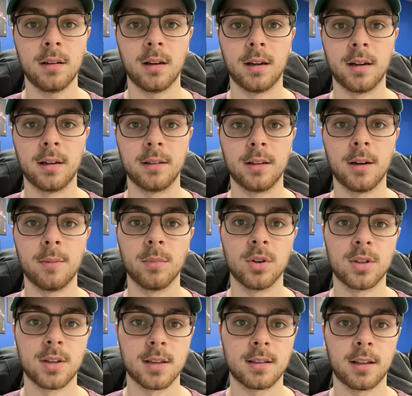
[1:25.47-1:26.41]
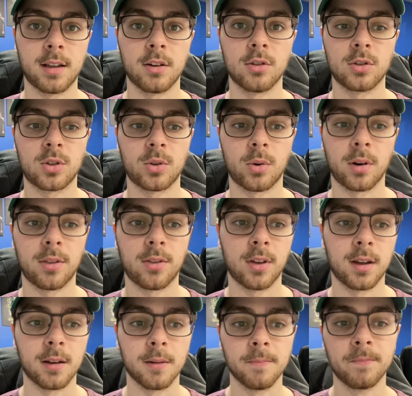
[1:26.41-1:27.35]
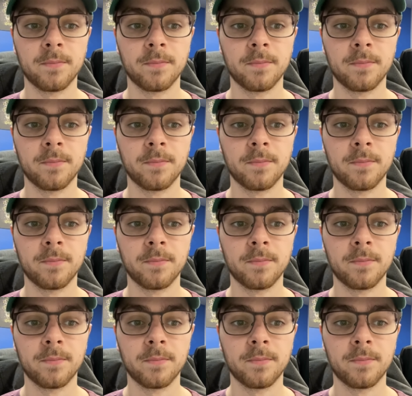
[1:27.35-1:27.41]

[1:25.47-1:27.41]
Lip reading: numbers as letters sort of thing.